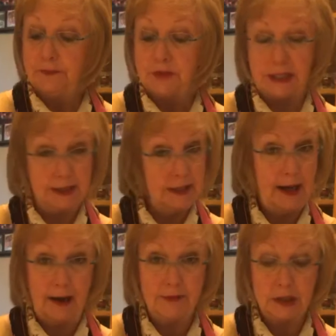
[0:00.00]
didn't
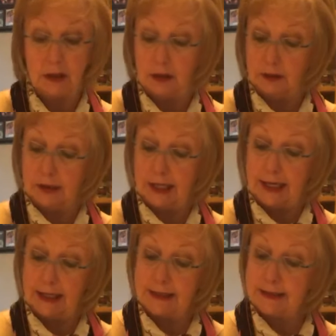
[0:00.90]
have to color
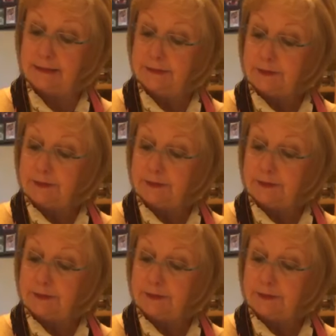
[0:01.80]
eggs,